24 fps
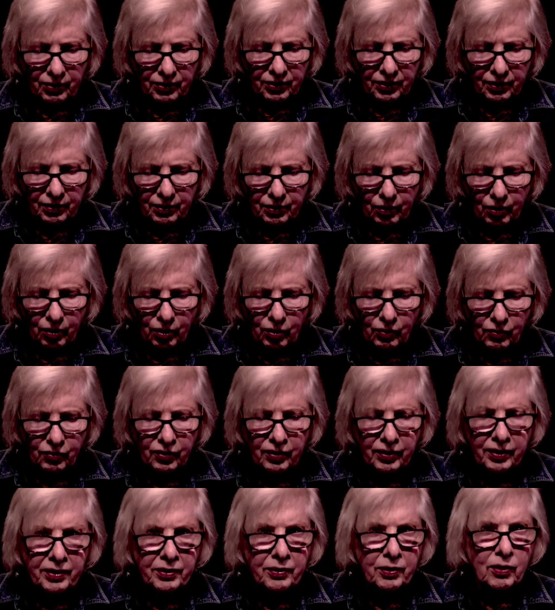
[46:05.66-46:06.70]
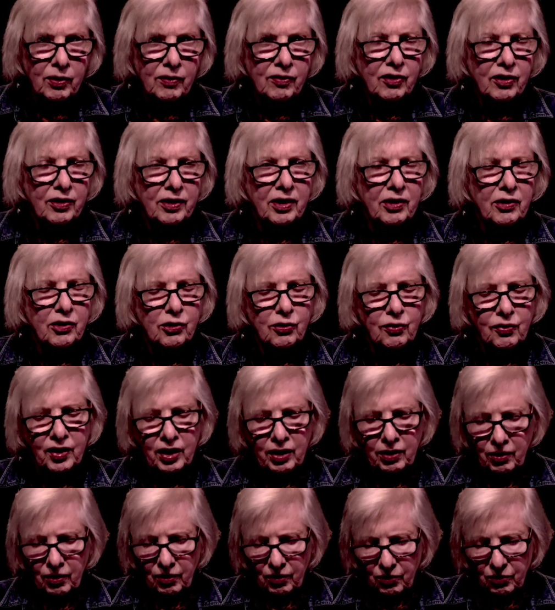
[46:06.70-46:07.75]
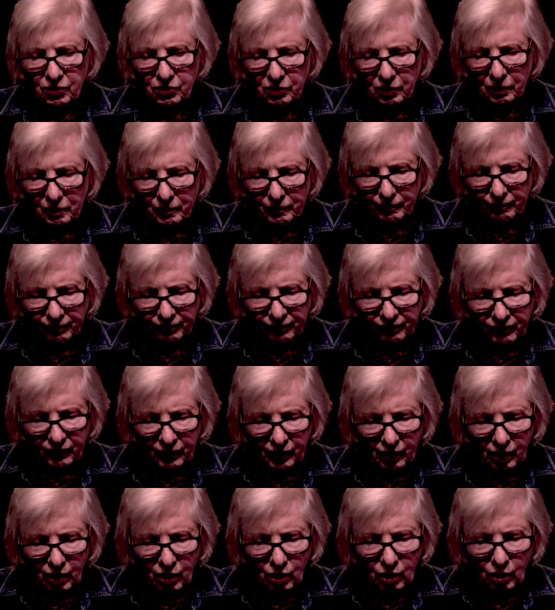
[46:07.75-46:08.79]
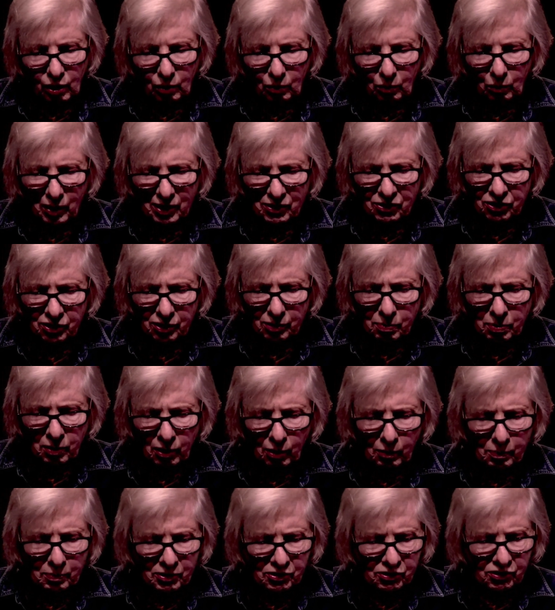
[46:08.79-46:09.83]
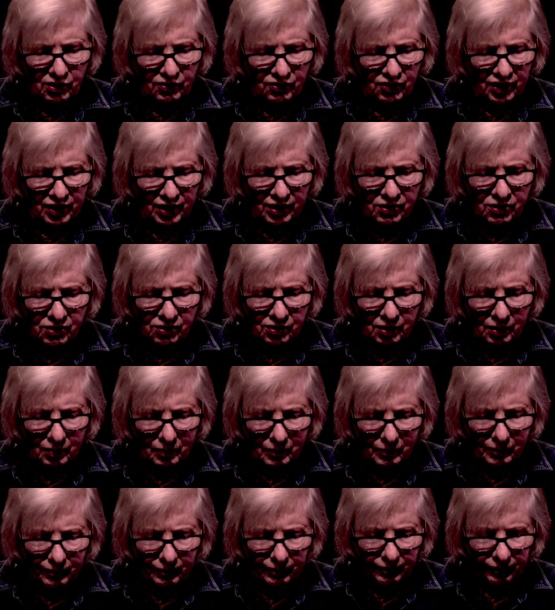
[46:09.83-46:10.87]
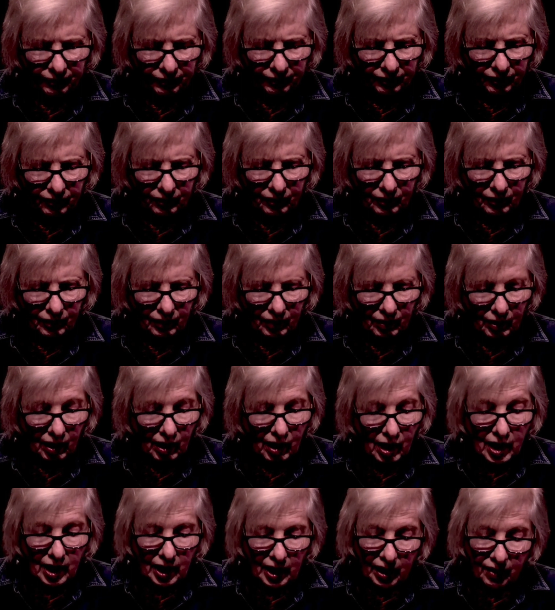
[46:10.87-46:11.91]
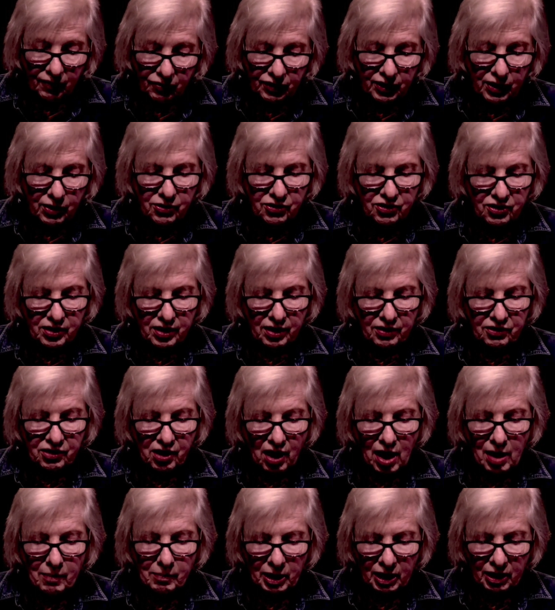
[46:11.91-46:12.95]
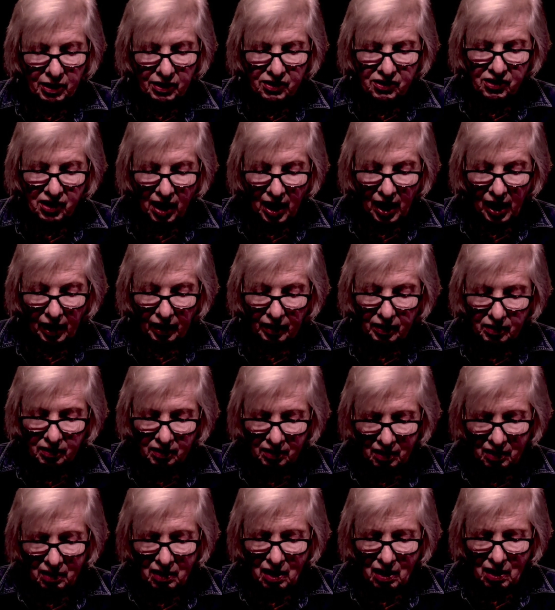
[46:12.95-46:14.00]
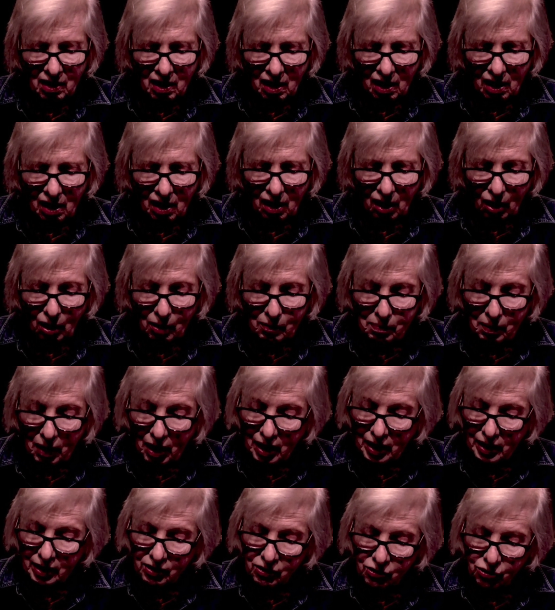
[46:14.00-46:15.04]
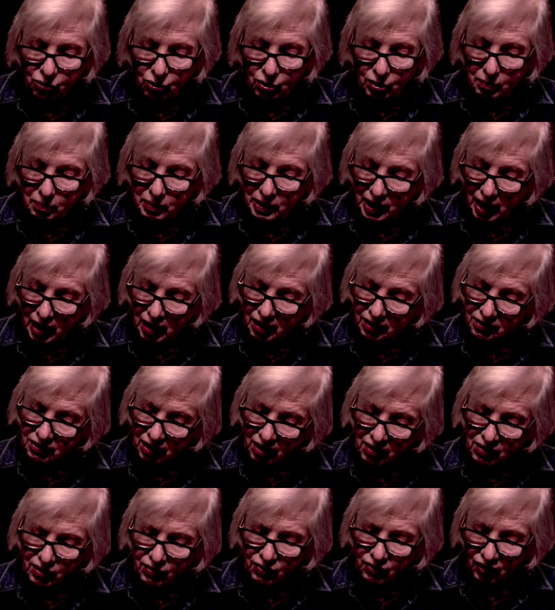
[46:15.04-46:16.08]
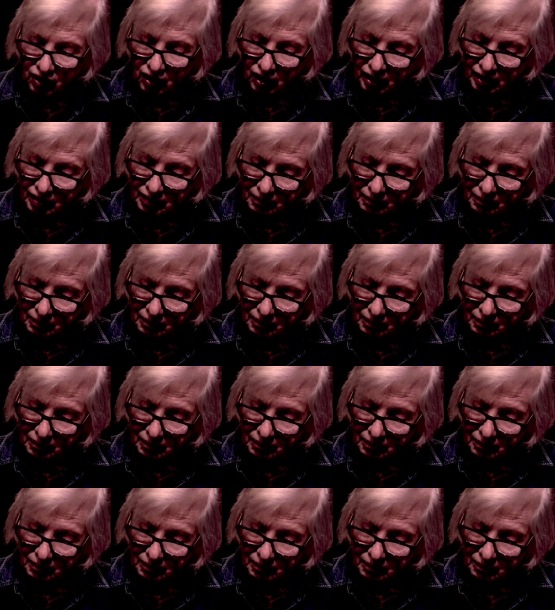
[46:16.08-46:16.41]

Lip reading: it over and over in his fingers. What's the purpose of this? If there's an atomic attack, our bodies could be identified.